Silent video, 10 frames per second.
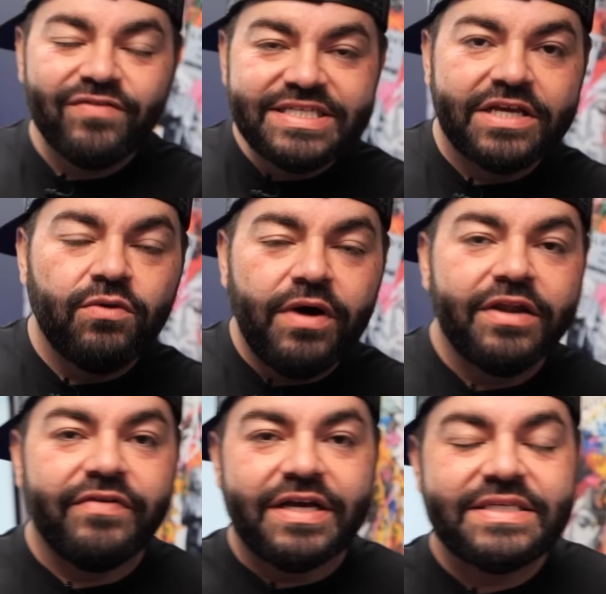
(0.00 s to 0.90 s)
single one
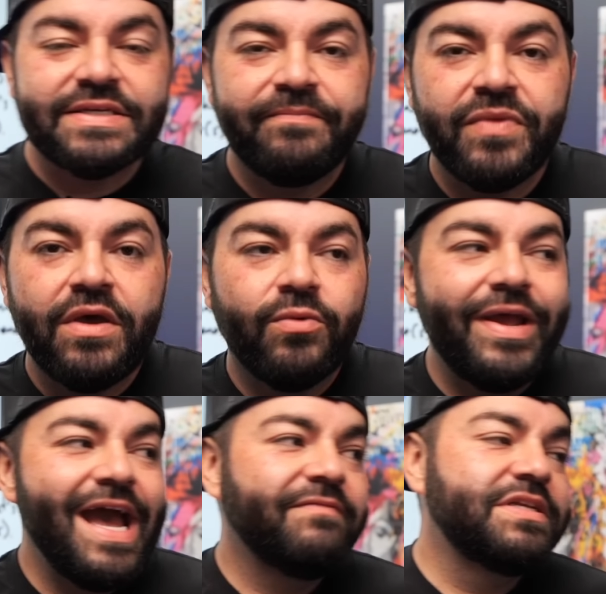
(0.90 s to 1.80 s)
of us,
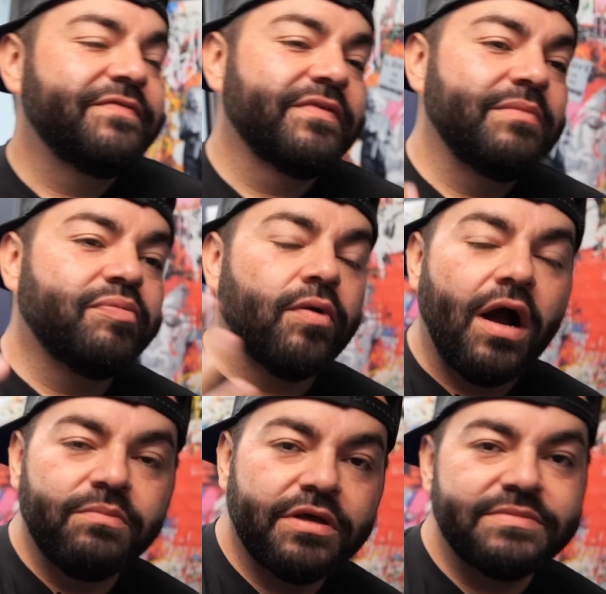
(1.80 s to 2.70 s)
we have different
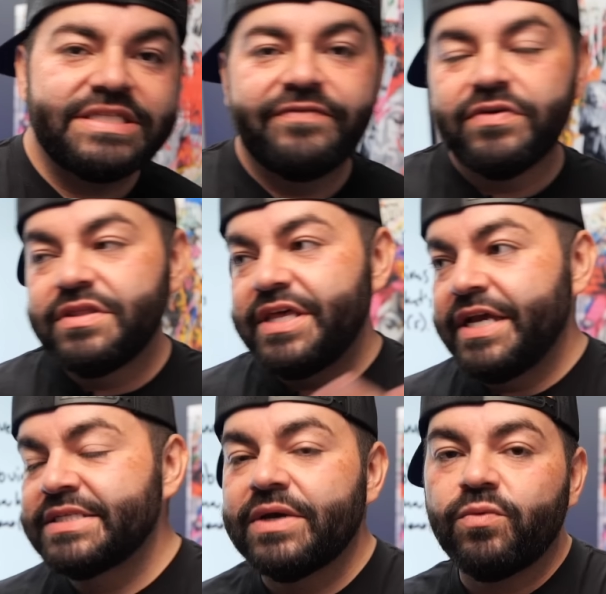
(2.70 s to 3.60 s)
problems, different
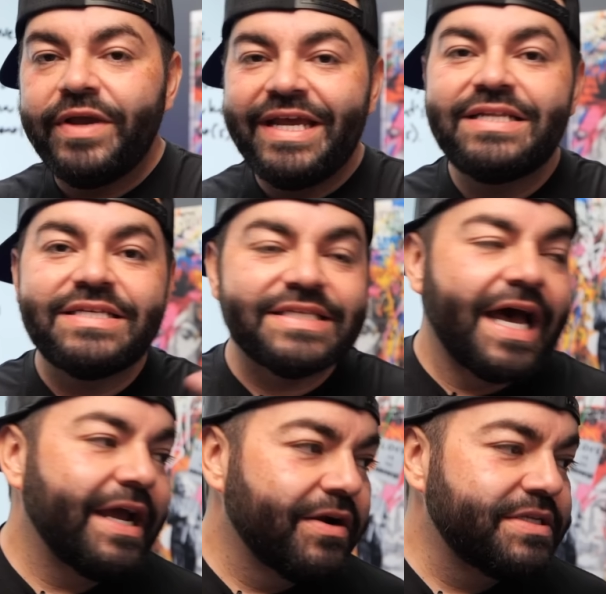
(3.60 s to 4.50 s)
things that we
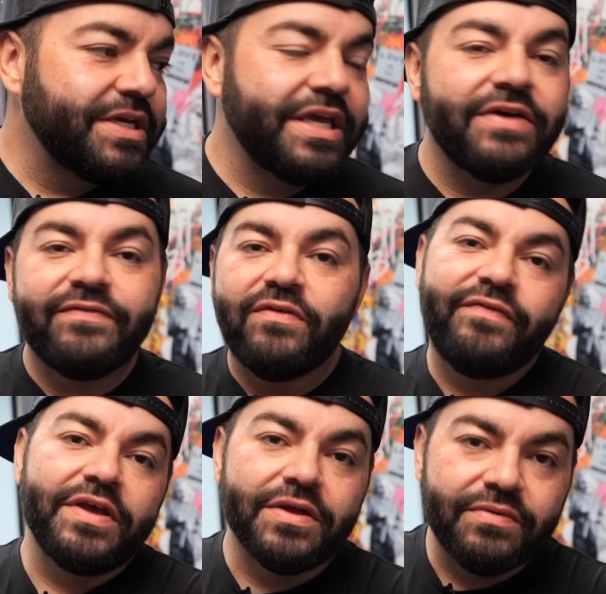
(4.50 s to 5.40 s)
desire to get
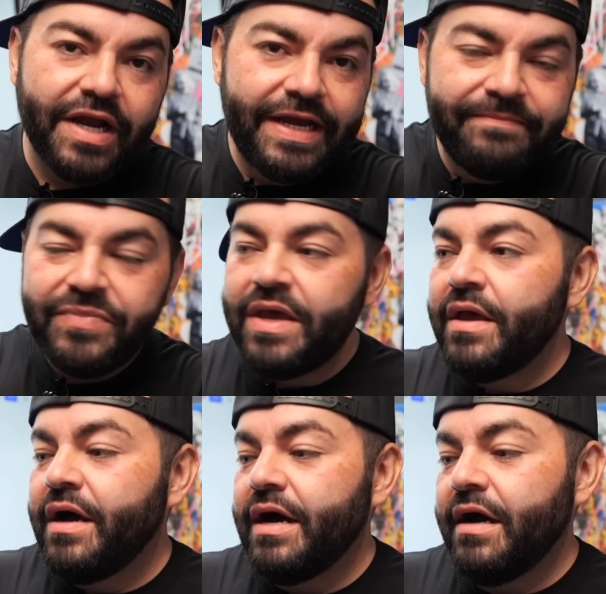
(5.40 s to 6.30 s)
fulfilled, right?
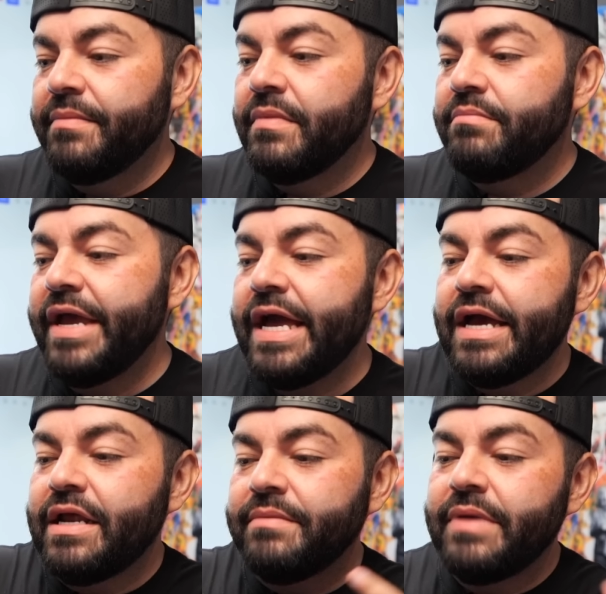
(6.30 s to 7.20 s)

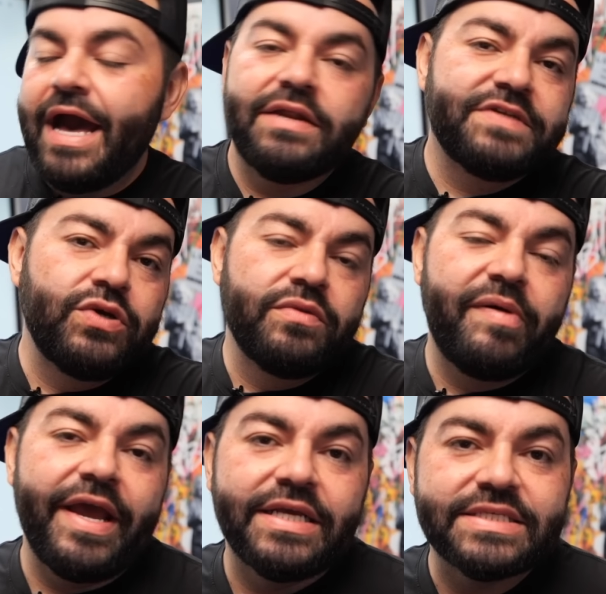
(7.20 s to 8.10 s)
Man, I'm out of
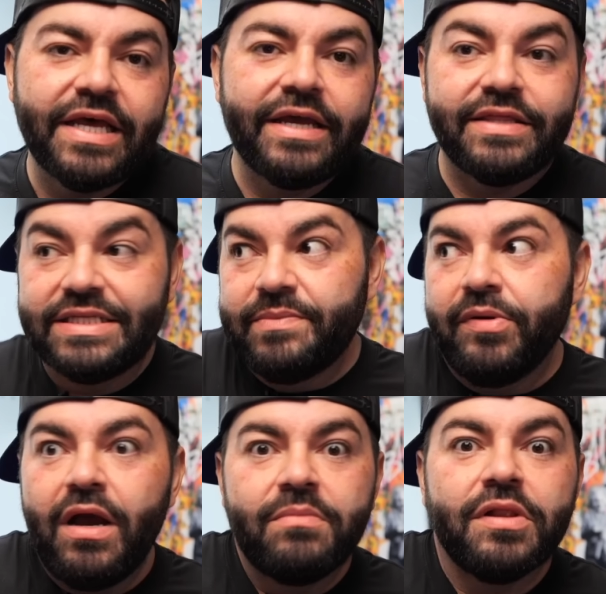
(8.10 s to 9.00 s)
toothpaste. Like, that's a
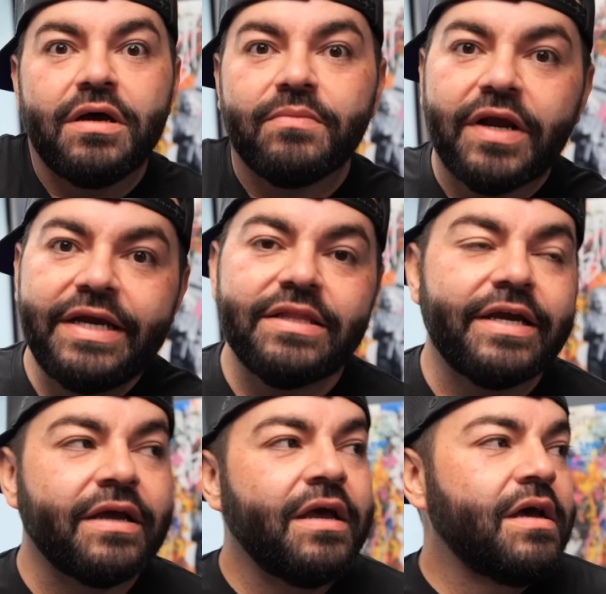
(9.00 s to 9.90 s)
problem, right?
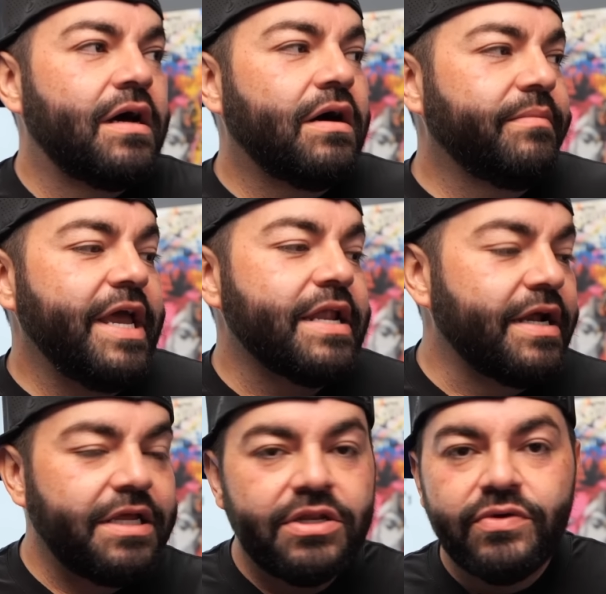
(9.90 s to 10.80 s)
Like, oh man, I
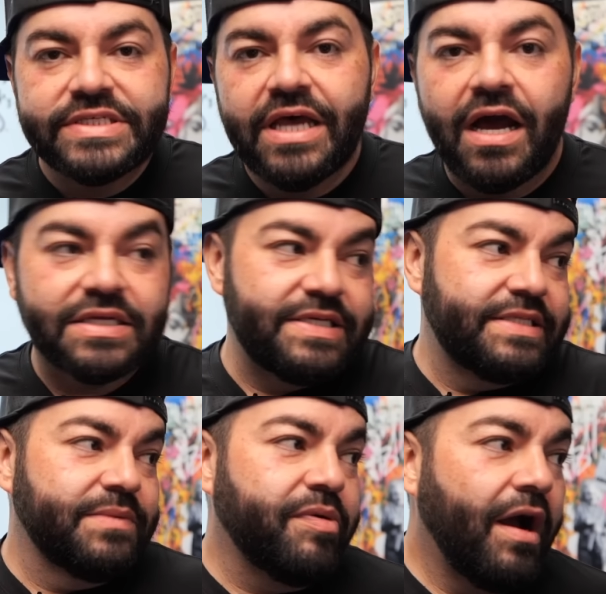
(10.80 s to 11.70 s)
need new socks.
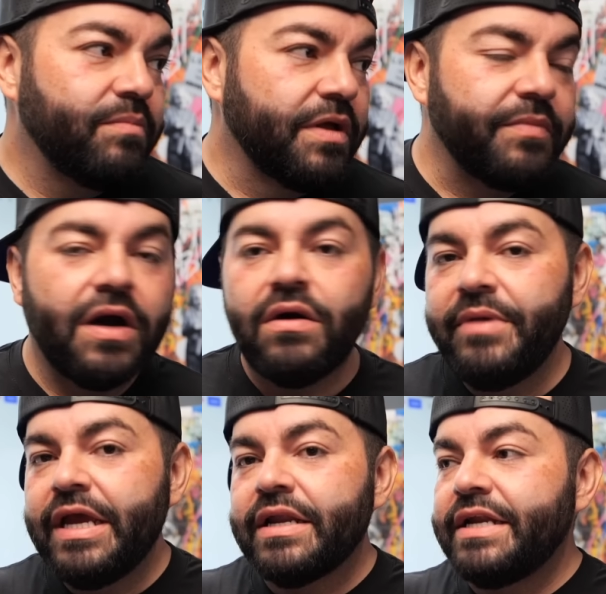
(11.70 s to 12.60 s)
That's a problem. Oh
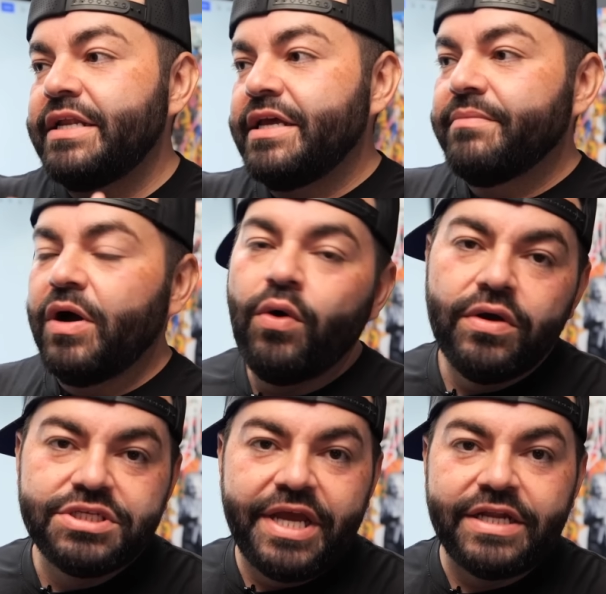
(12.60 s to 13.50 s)
man, I need to get my
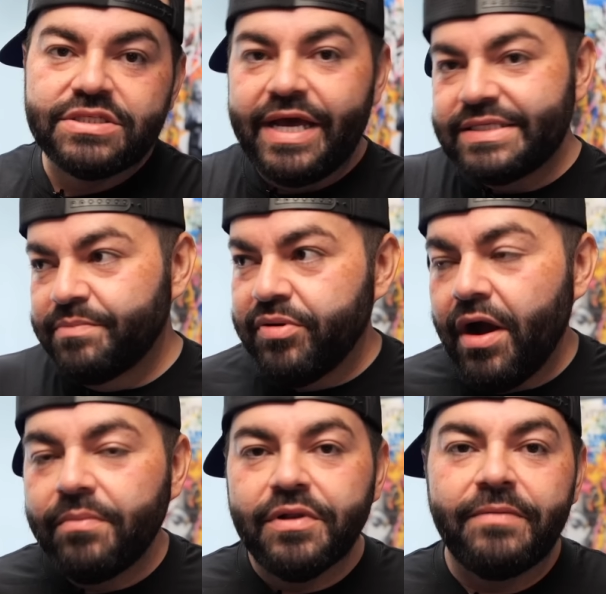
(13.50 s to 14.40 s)
oil changed. That's a
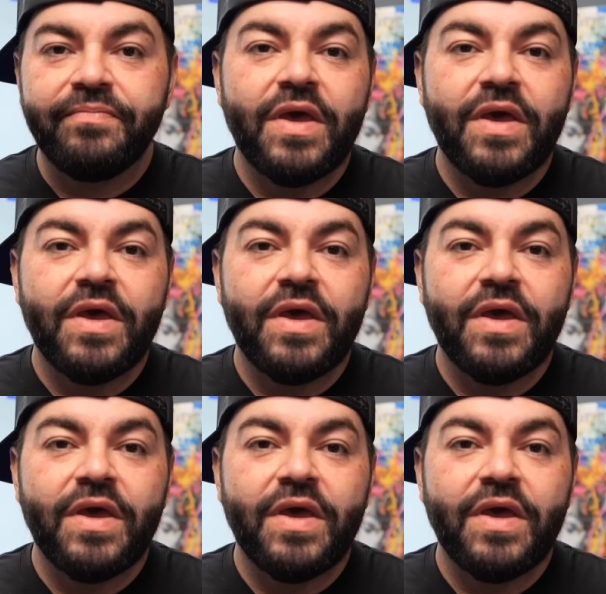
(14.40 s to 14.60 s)
problem.